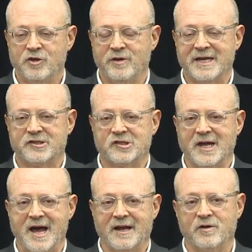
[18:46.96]
You get
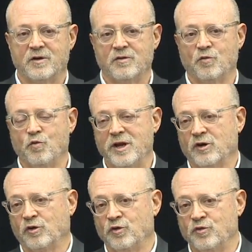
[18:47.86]
stock, win
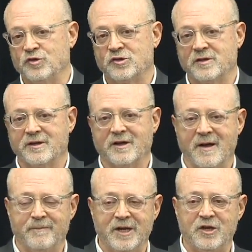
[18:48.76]
or lose. In the
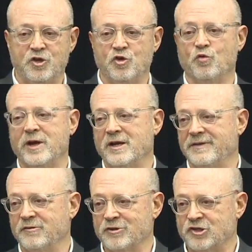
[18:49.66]
company, you win
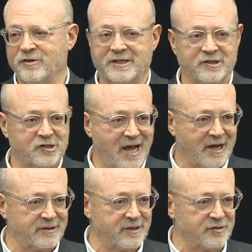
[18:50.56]
on the restricted
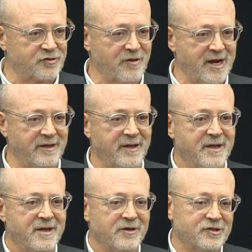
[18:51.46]
stock deals, right?
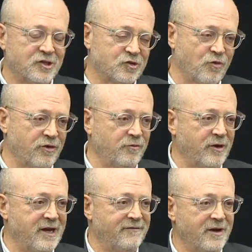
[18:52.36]
because it's worth
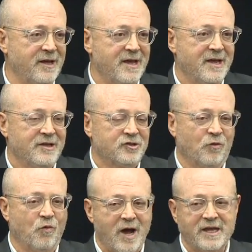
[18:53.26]
whatever. So
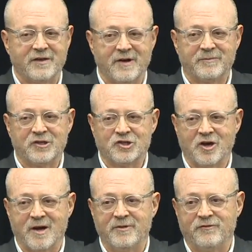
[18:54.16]
why give up the
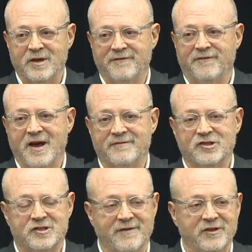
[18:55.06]
job if you have five or
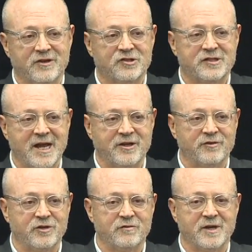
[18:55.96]
seven years
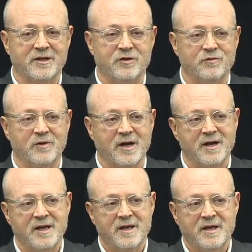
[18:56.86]
tenure and you, and you, uh,
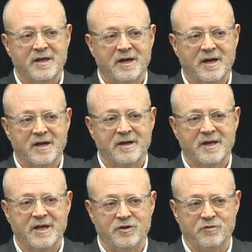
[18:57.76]
uh,
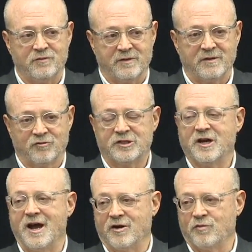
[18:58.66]
and you
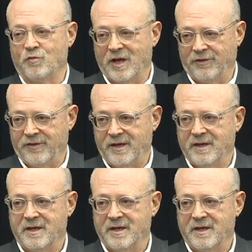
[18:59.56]
retire wealthy?